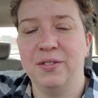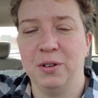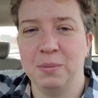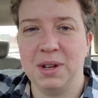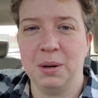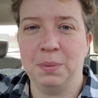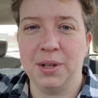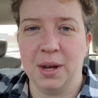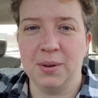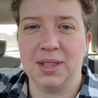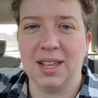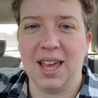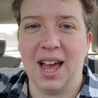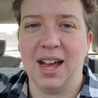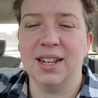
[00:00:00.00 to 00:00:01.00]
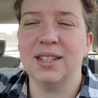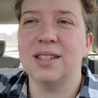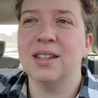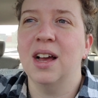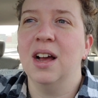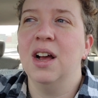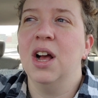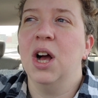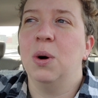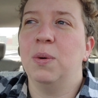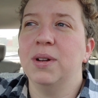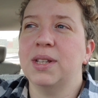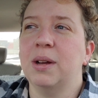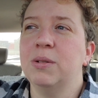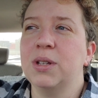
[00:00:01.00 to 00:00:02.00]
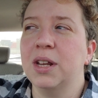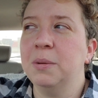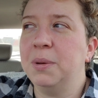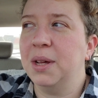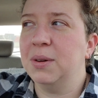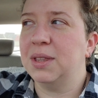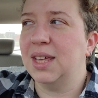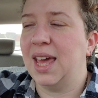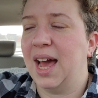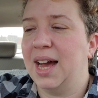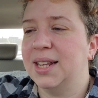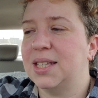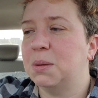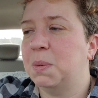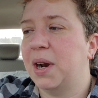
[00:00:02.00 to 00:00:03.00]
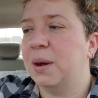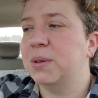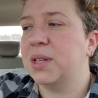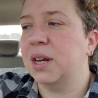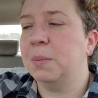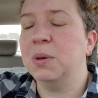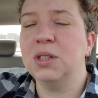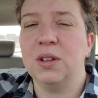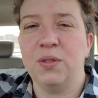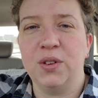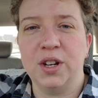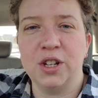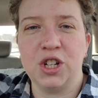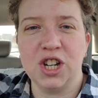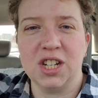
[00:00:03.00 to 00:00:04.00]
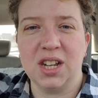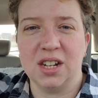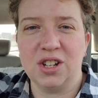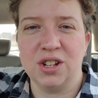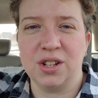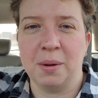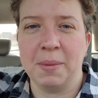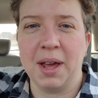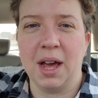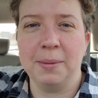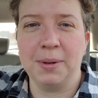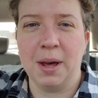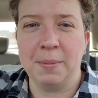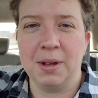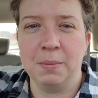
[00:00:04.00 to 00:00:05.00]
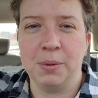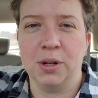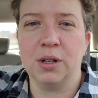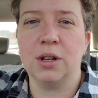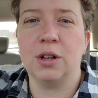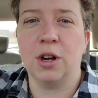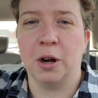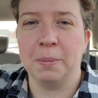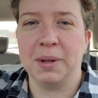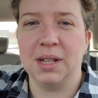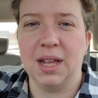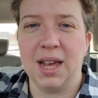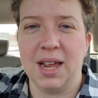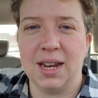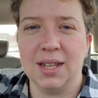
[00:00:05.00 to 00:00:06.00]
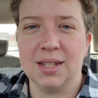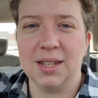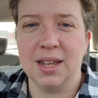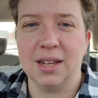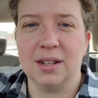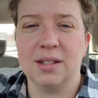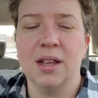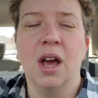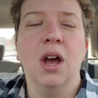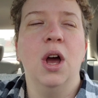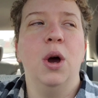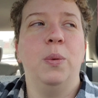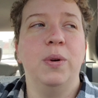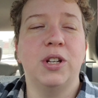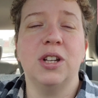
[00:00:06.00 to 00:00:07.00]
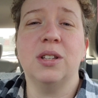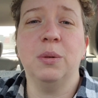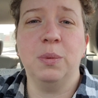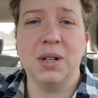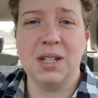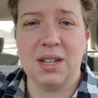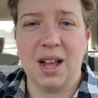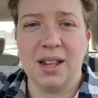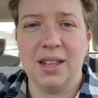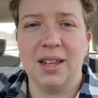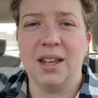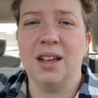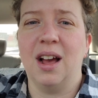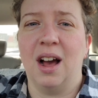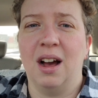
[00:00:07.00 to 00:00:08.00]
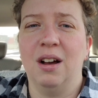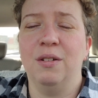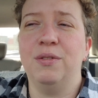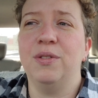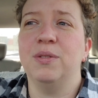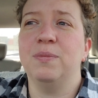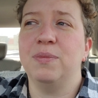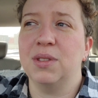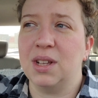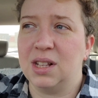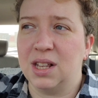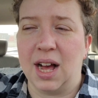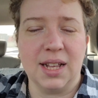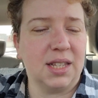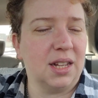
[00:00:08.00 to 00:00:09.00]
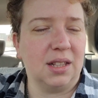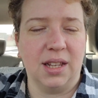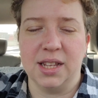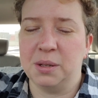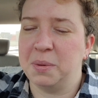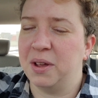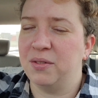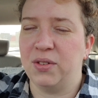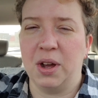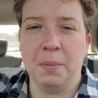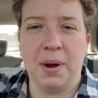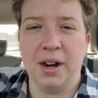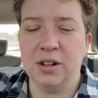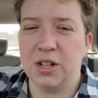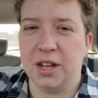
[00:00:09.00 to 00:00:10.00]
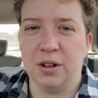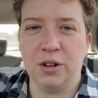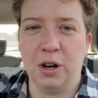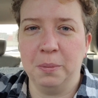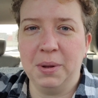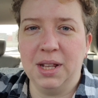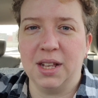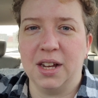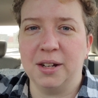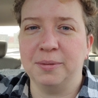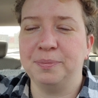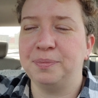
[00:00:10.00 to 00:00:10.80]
me to play with the cats was I was going to play with the cats, but I was going to put the finishing touches on my upcoming book, Carmilla 86, which is a retelling of the classic lesbian vampire tale, Carmilla.